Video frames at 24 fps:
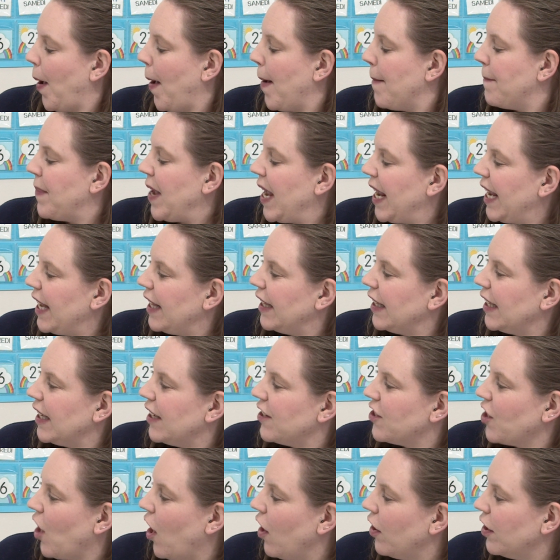
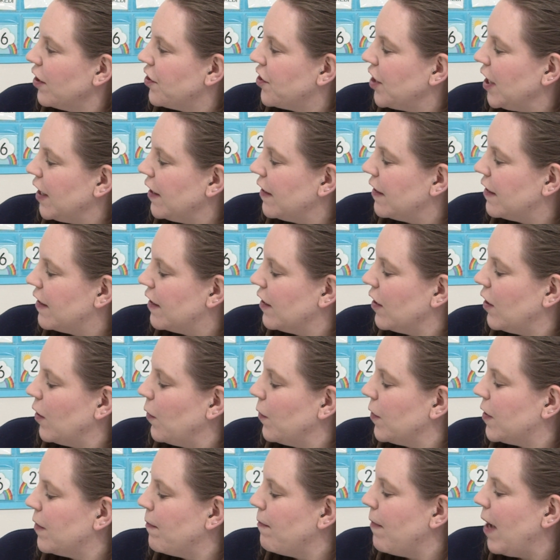Paleontologists
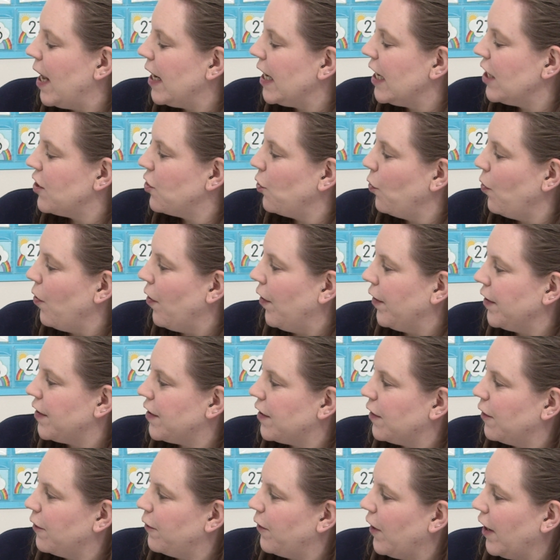use many tools
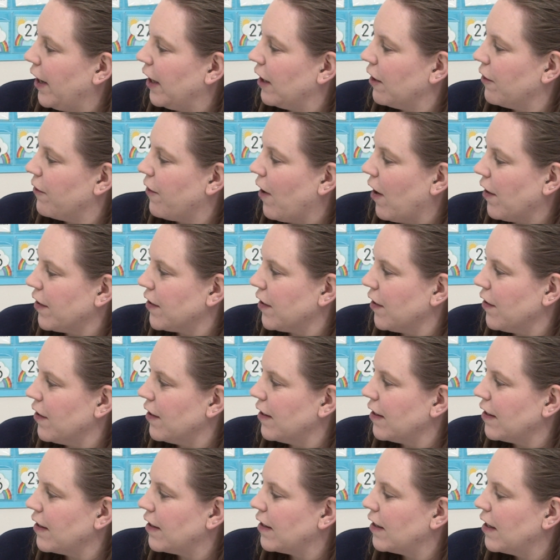to find
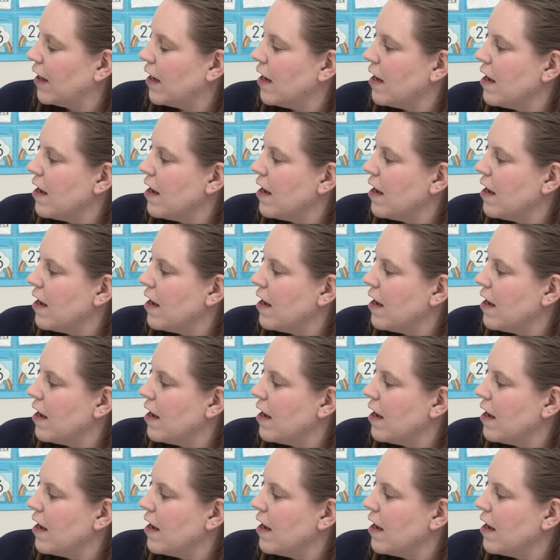fossils.